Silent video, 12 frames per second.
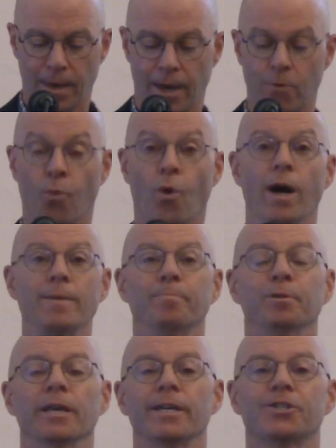At one
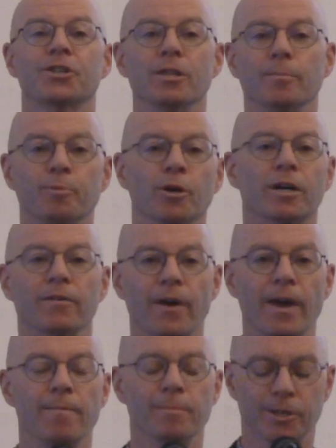place in the book of
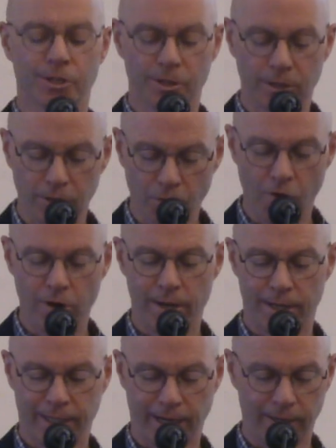Amos, the Lord
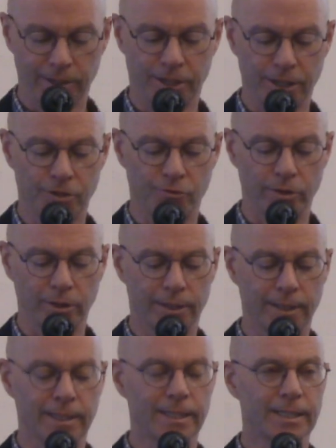tells Israel
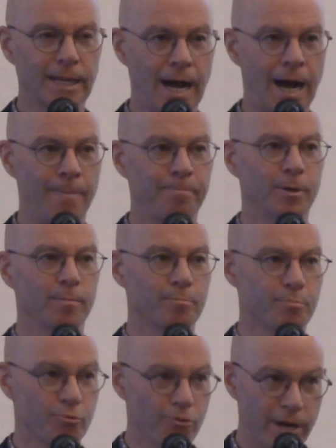to
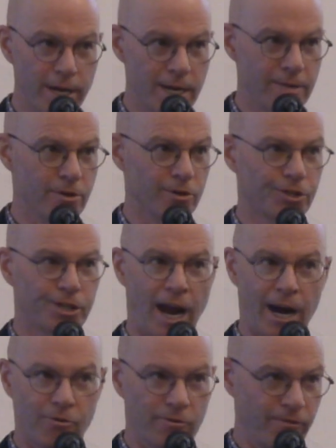stop bringing their
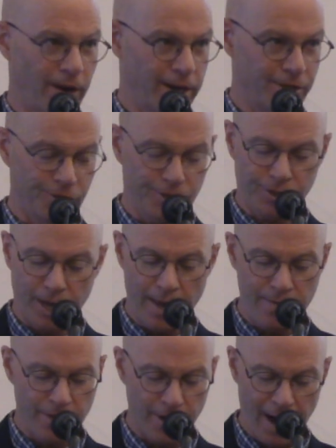sacrifices
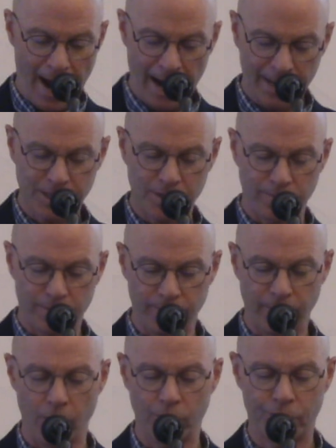and their acts of
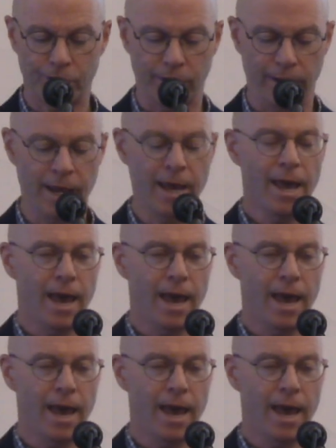devotion.